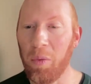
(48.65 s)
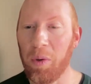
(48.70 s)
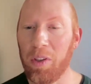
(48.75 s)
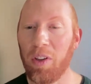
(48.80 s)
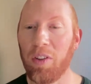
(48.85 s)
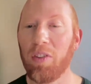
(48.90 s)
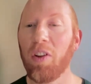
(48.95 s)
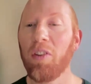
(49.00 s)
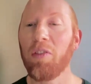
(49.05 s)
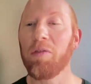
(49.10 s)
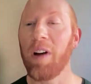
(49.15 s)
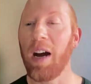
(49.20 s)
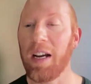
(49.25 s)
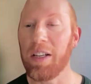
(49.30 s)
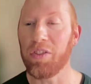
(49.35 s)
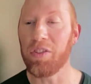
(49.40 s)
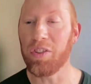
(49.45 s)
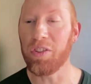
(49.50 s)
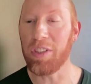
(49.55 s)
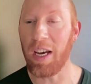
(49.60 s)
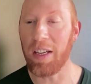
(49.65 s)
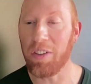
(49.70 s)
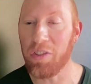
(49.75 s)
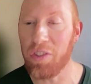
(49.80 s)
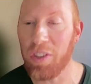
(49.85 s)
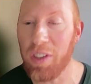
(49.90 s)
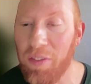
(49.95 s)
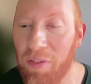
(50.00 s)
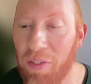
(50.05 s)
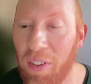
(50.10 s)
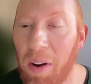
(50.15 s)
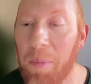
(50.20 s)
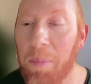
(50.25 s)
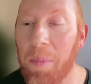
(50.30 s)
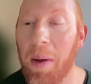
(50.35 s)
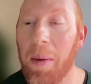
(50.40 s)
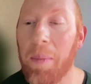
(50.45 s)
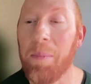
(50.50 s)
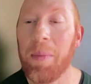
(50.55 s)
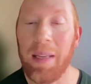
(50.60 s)
which is Raaj Chatterjee
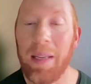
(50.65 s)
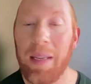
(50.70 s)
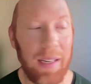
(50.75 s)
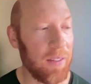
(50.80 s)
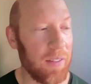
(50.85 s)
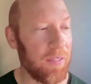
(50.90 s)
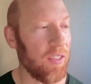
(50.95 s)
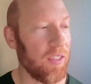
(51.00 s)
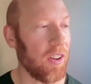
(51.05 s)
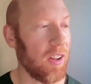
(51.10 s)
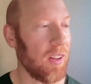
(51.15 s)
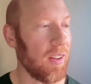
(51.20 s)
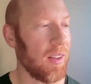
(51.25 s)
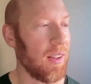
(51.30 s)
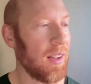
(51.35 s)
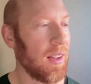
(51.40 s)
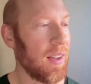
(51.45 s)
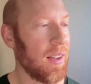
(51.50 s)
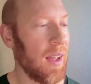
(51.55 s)
from Meaningful.